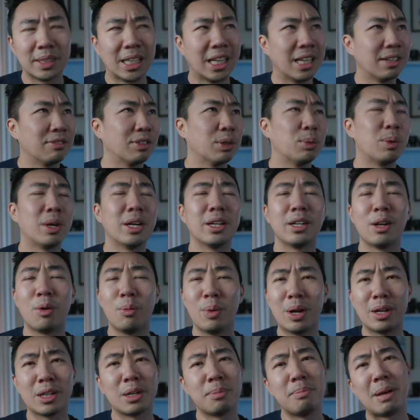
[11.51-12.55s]
Hey everyone,
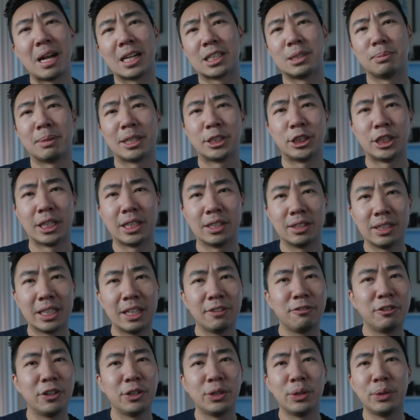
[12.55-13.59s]
welcome back to my channel.
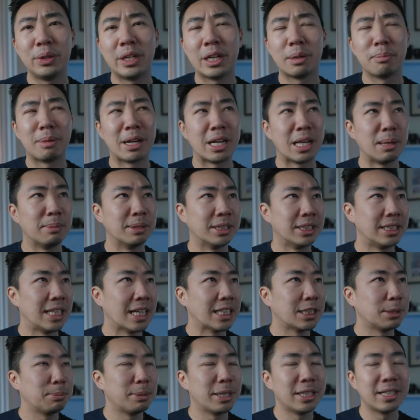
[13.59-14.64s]
If you're new here, my name is
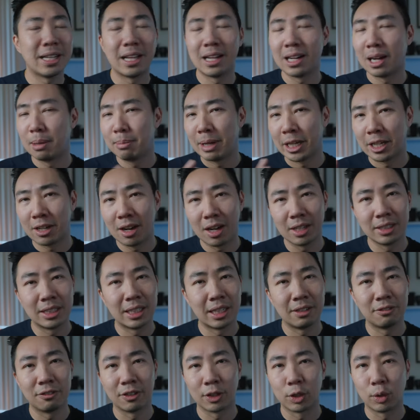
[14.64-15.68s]
Desmond and I make
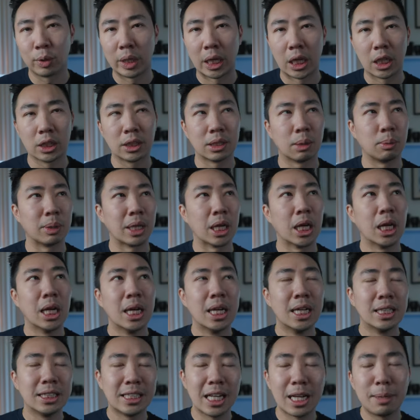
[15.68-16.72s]
content for creators that wanna
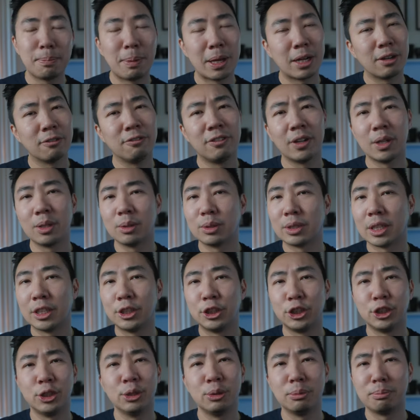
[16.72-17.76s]
take better photos and
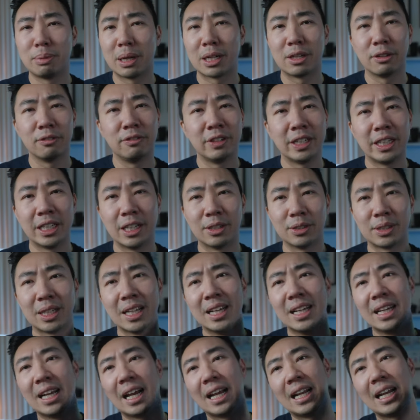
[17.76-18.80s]
shoot better videos.
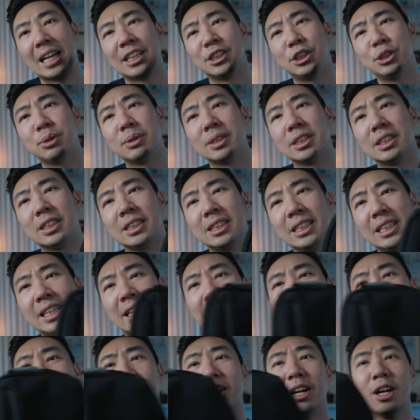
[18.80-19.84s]
And as you can see
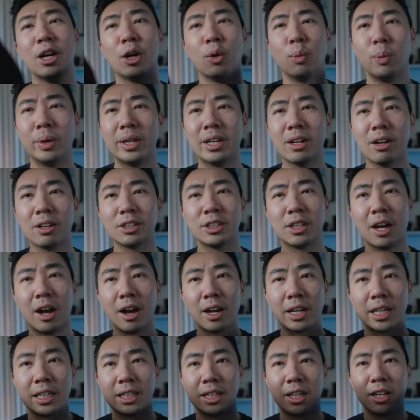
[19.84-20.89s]
here, we are
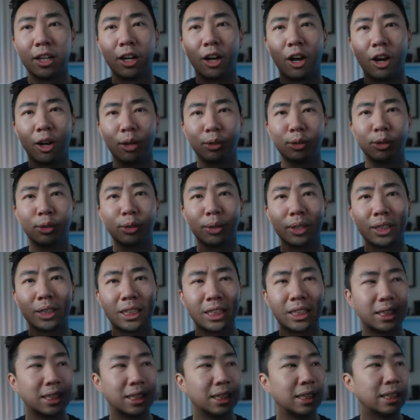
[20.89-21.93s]
talking ultra
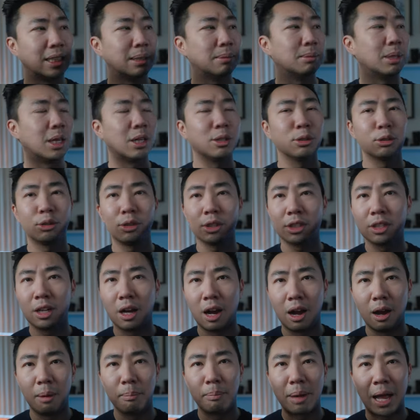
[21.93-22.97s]
slim, ultra
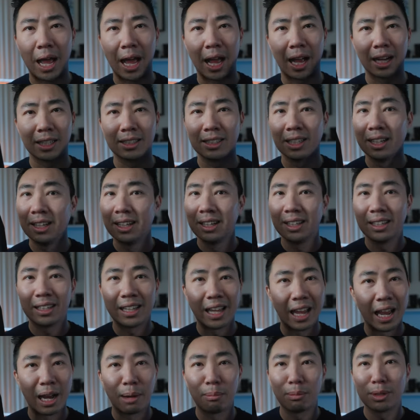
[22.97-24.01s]
compact
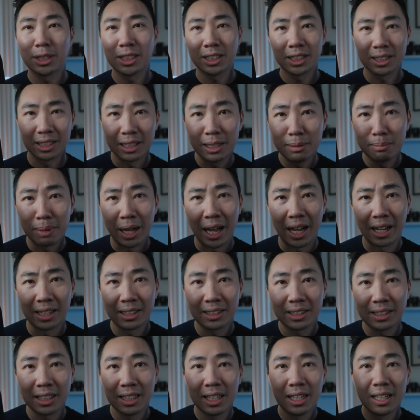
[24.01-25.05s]
camera sling
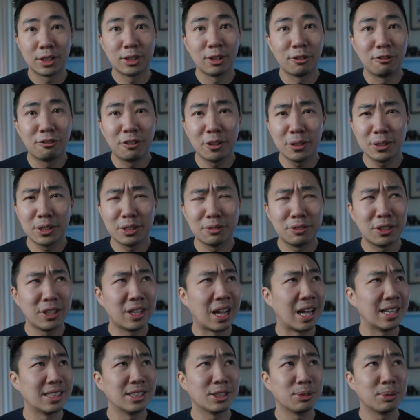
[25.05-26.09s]
bags. So first of all,
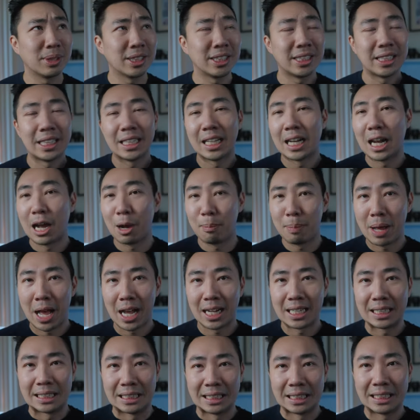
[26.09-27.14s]
I just wanna say that
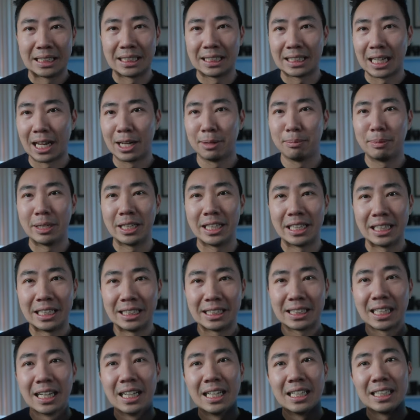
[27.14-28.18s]
Alpaka did send me
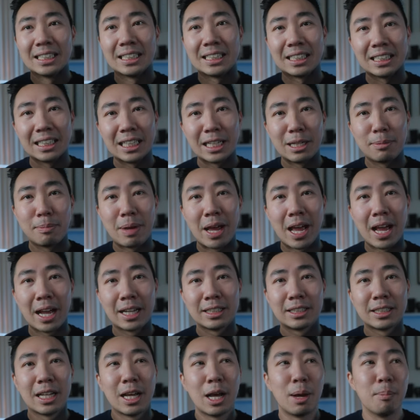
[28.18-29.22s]
these sling
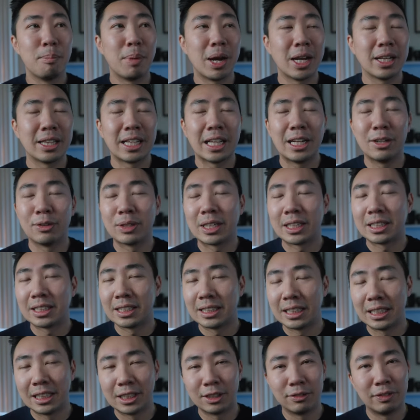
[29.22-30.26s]
bags, but they don't get to
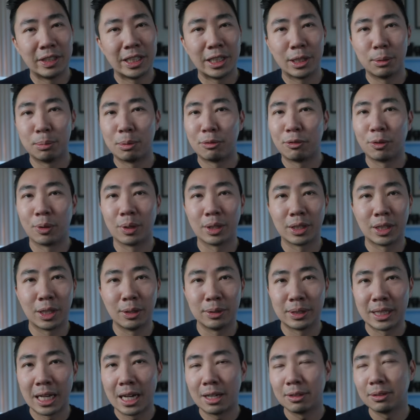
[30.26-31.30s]
see this video before it
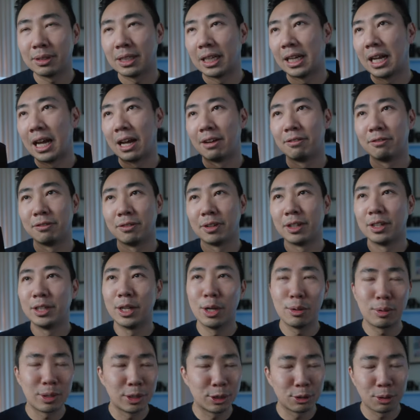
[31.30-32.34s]
goes out. They have no
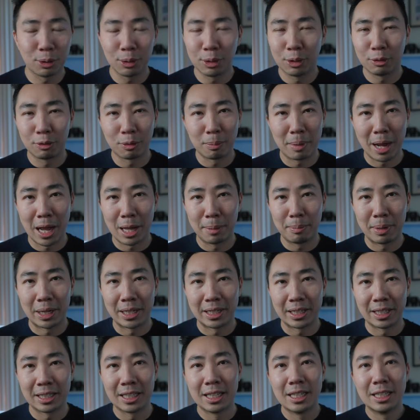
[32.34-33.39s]
control over my
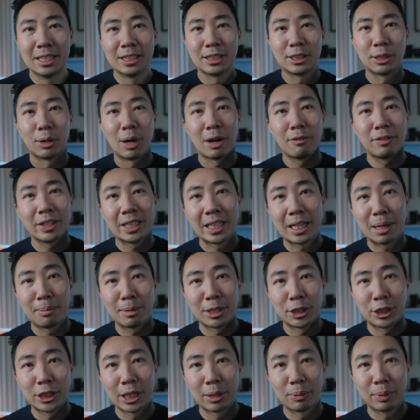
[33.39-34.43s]
opinion. So everything I'm gonna
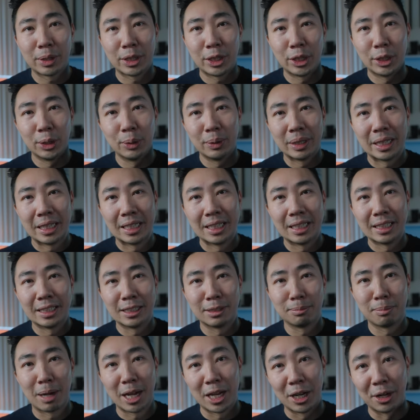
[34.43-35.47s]
share with you is
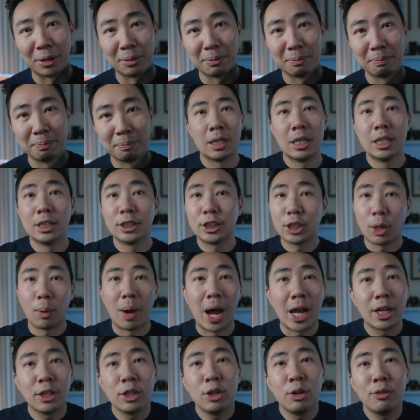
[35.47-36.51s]
my own. So
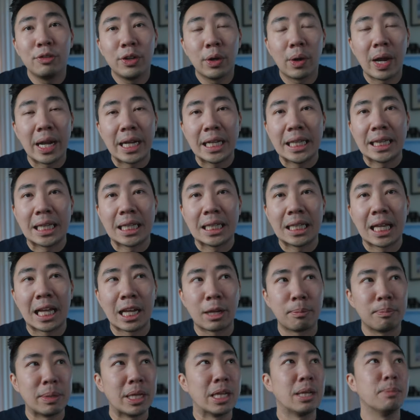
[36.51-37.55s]
I don't know if you're anything
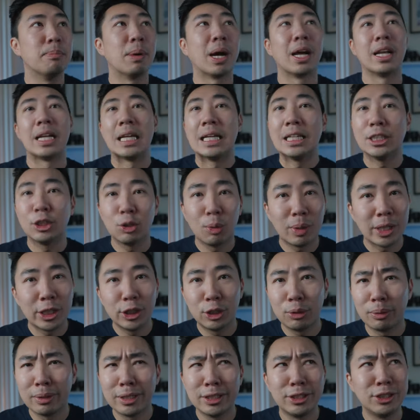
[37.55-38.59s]
like me, but in
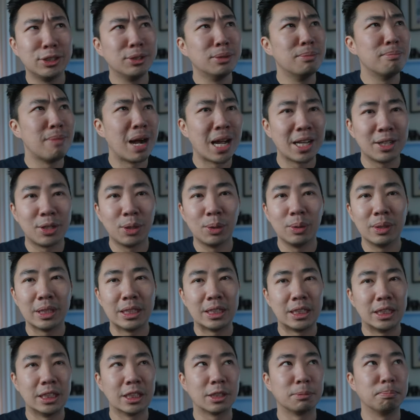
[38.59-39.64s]
2022, my goal
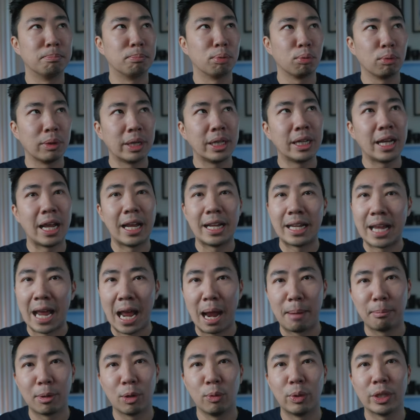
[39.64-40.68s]
is to just bring a
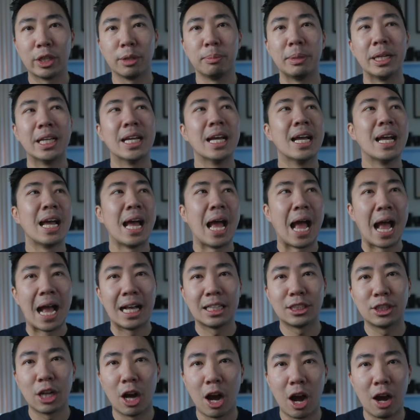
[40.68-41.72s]
camera with me
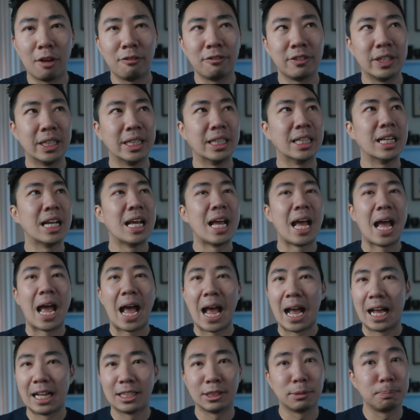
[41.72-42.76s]
as often
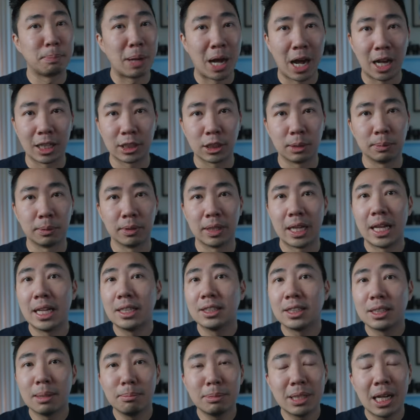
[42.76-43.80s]
as possible. And
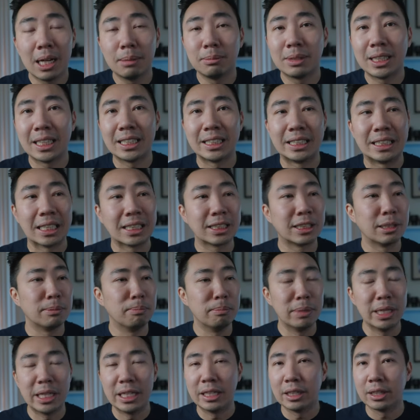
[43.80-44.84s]
sometimes that doesn't
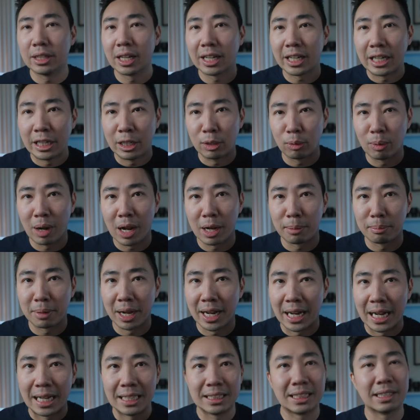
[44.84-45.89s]
mean lugging around my
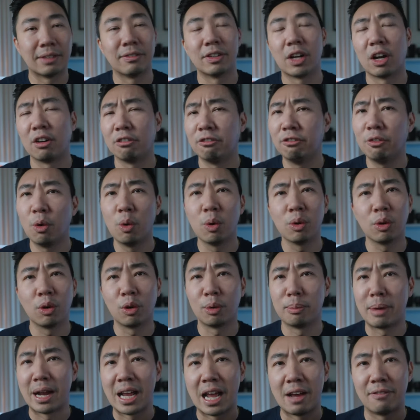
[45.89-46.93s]
a7R4 or
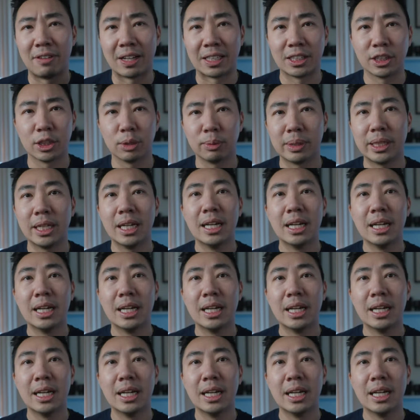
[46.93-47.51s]
my FX3.